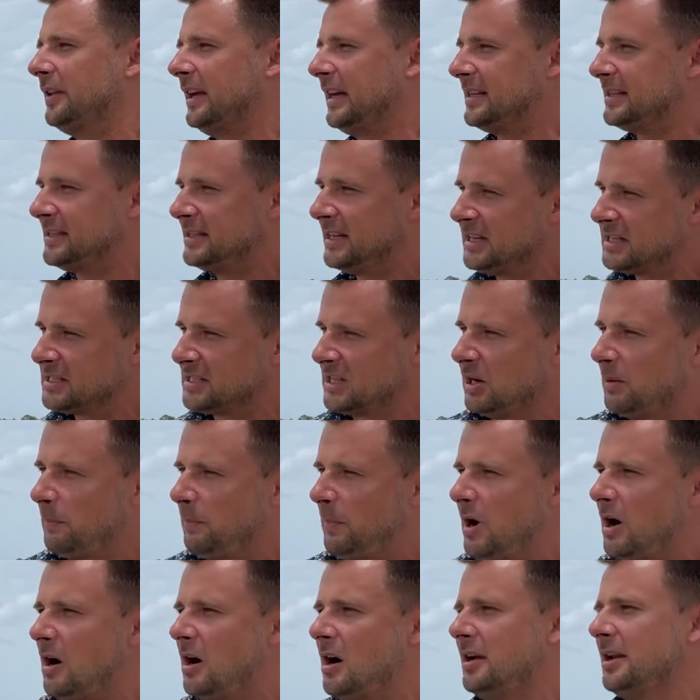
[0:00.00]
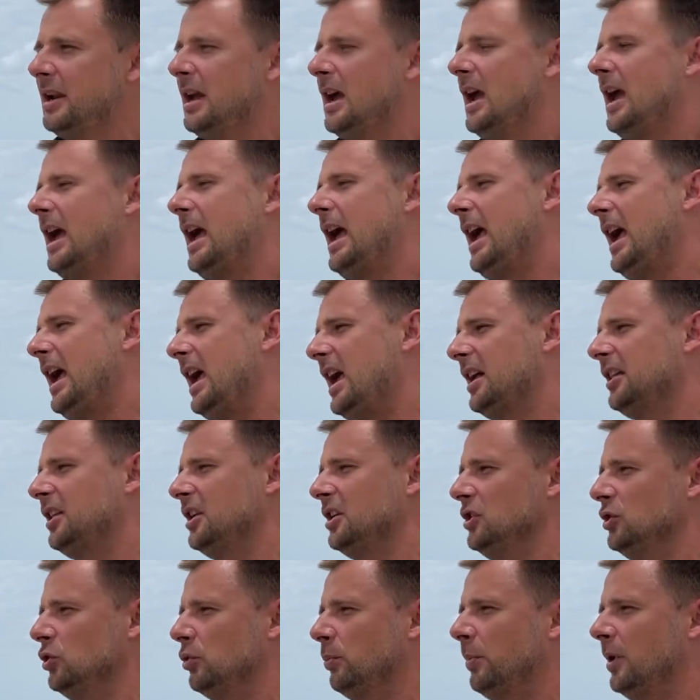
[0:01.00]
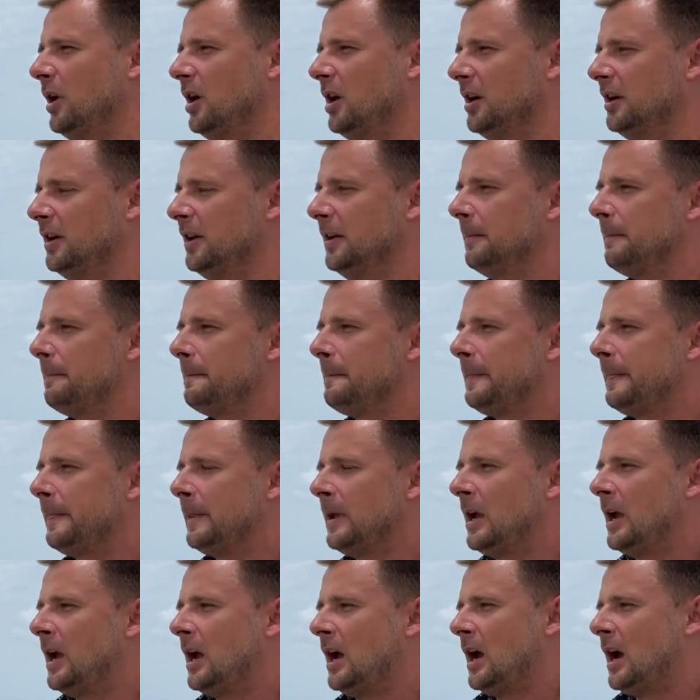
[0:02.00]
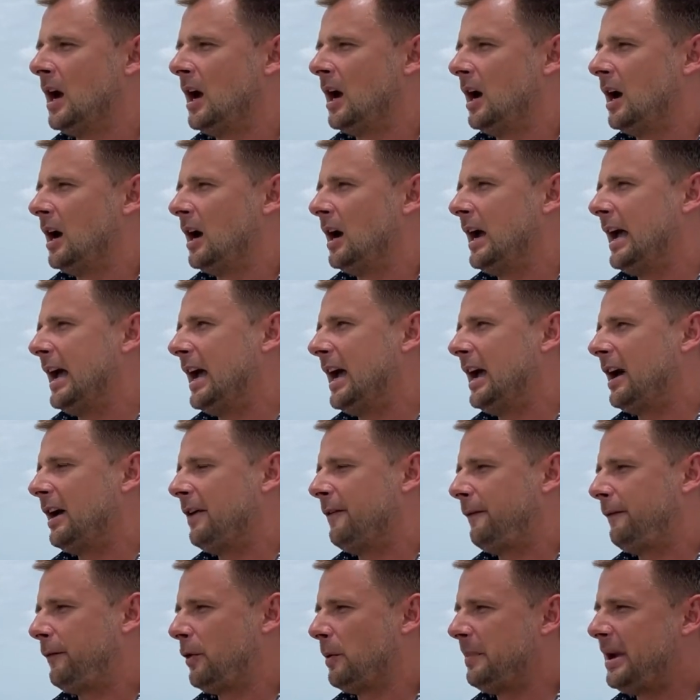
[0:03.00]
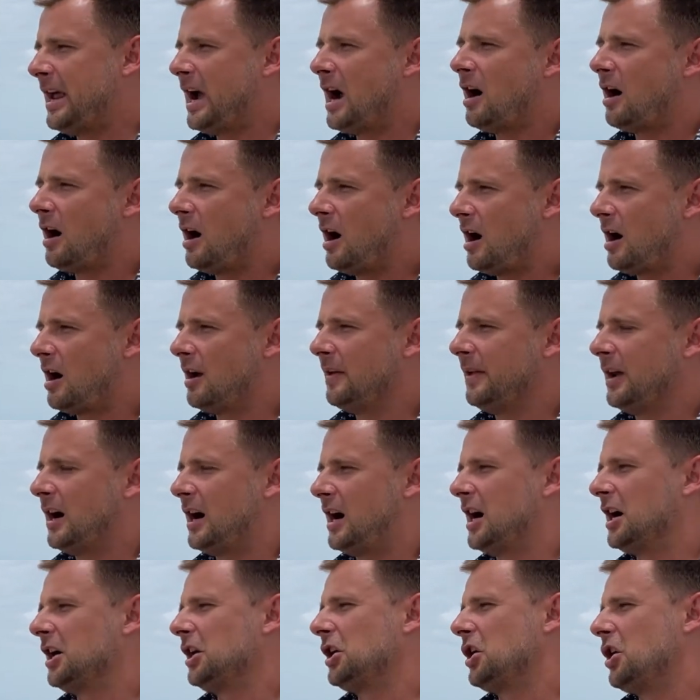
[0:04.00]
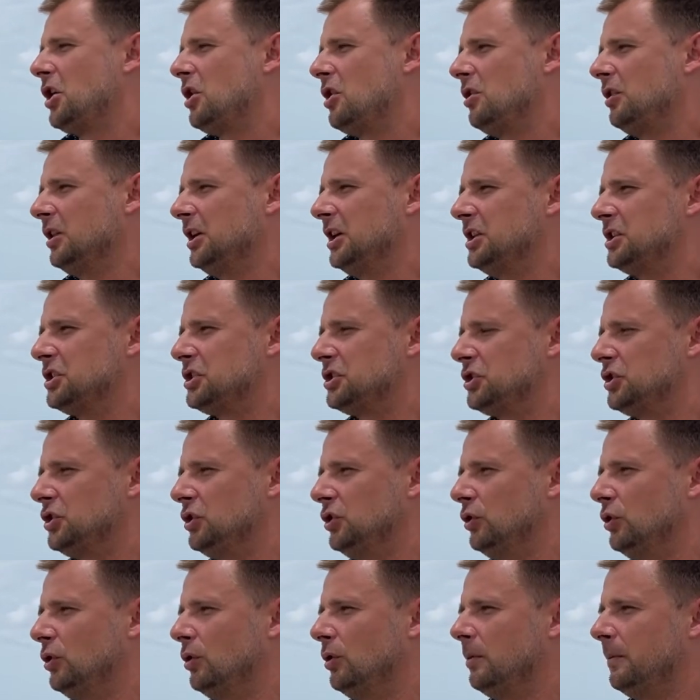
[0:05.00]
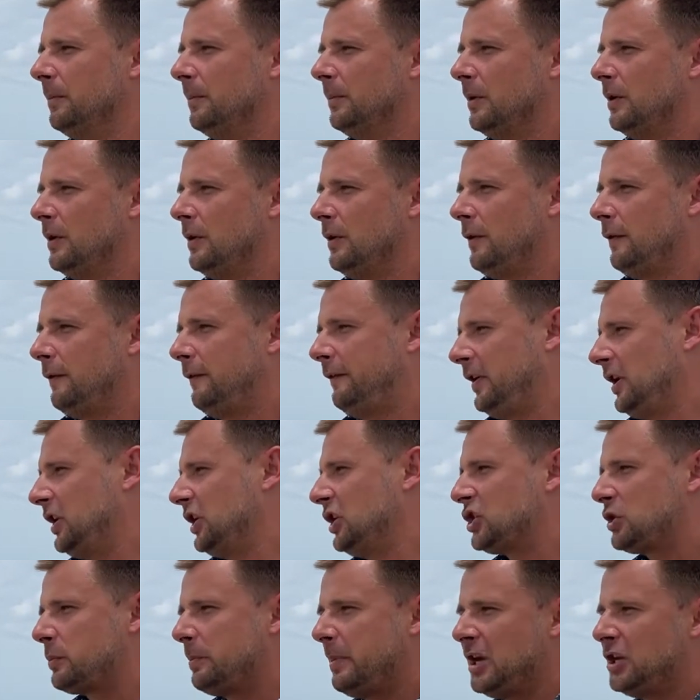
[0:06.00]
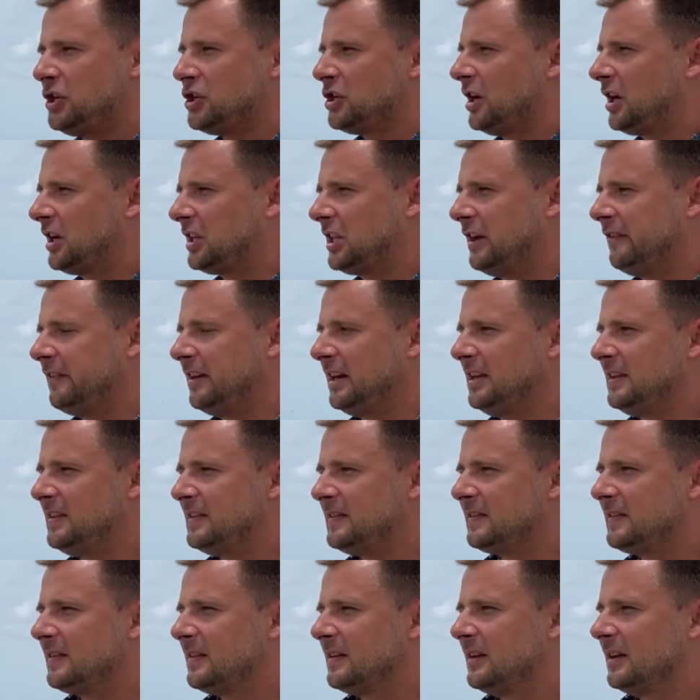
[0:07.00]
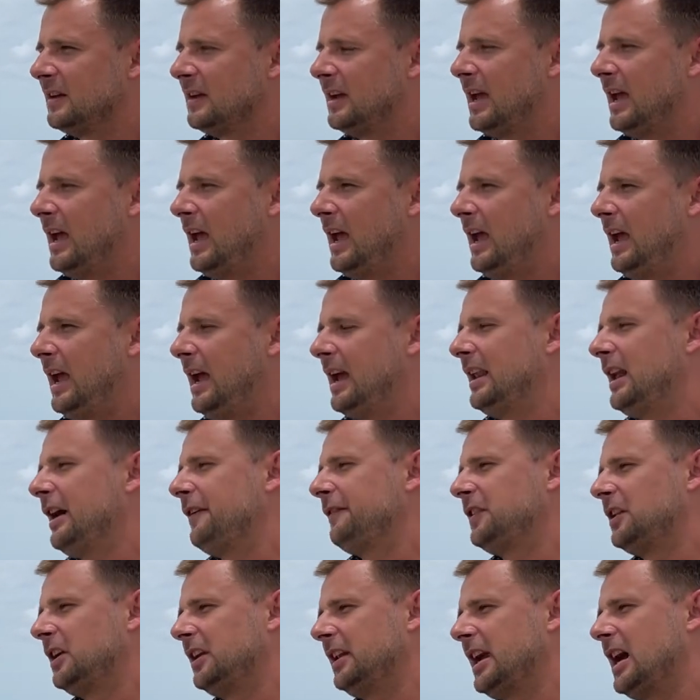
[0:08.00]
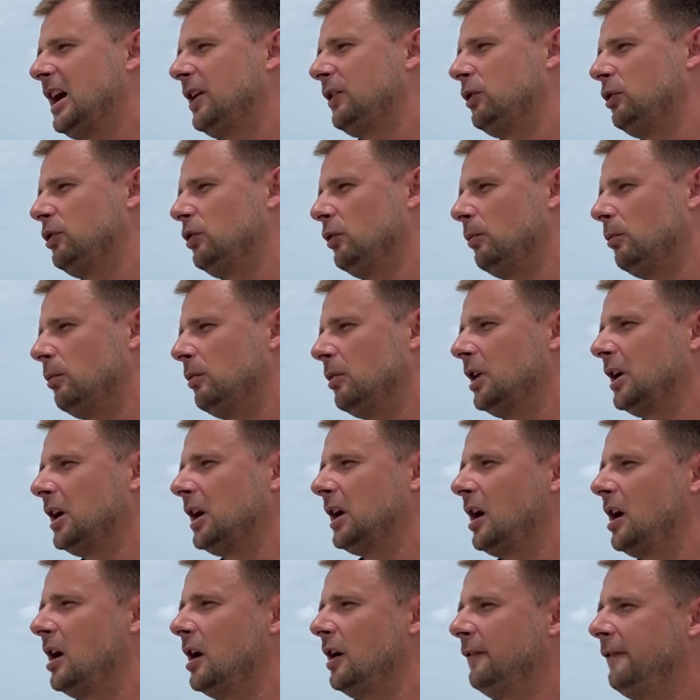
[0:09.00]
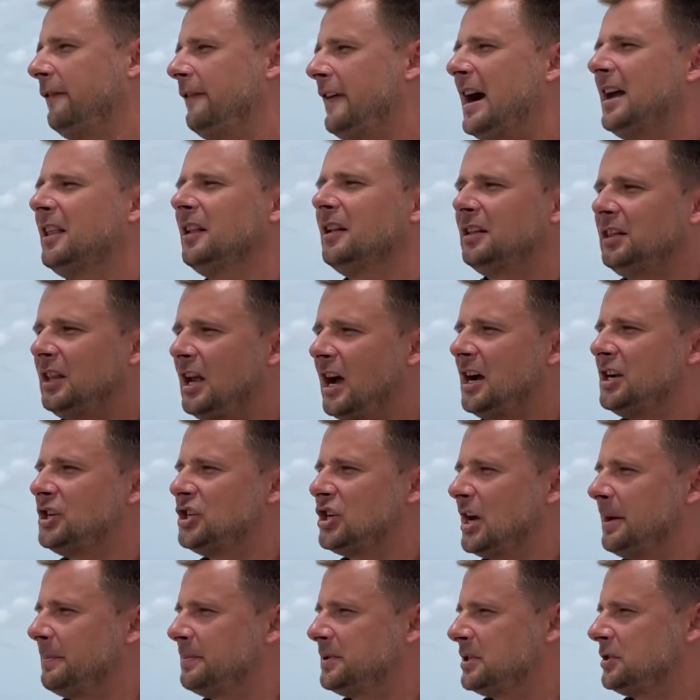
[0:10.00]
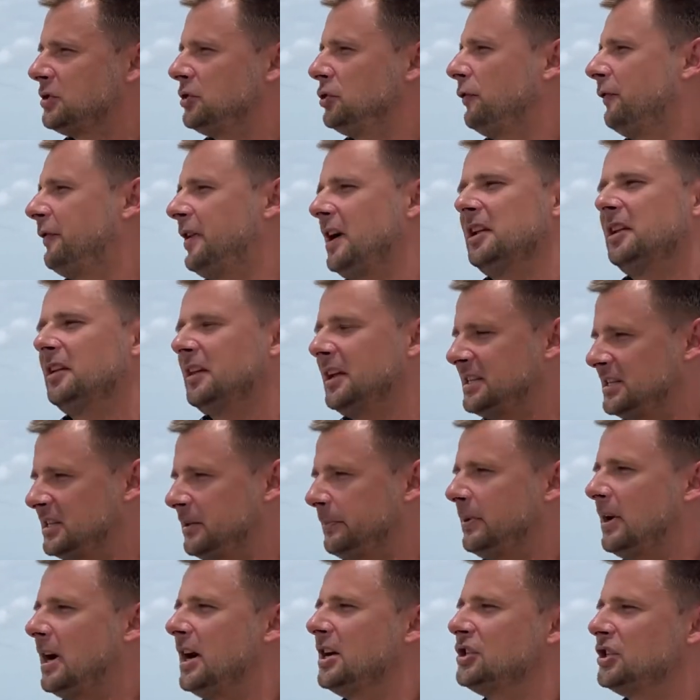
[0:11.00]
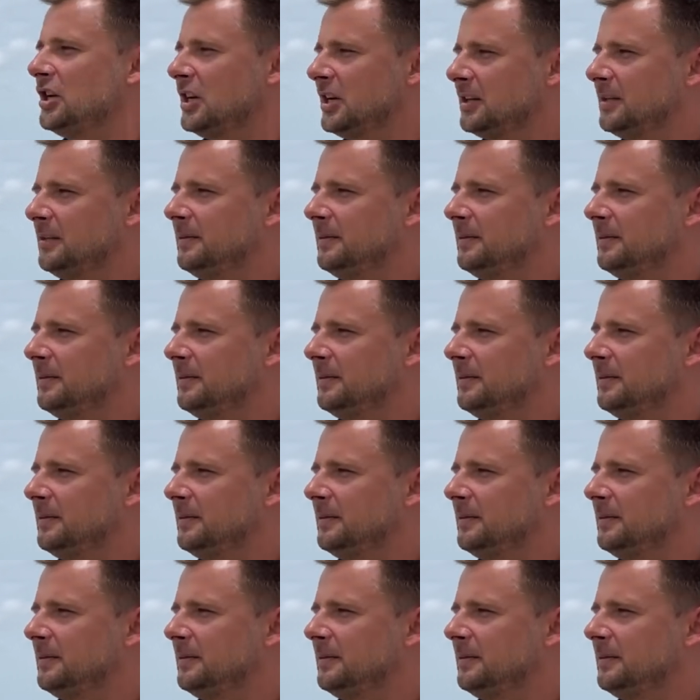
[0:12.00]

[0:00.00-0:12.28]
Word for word: existing pond and the new pond. From now on, our goal is to finish major activities mm -hmm. and after that to work on final touch-ups to finalize the project.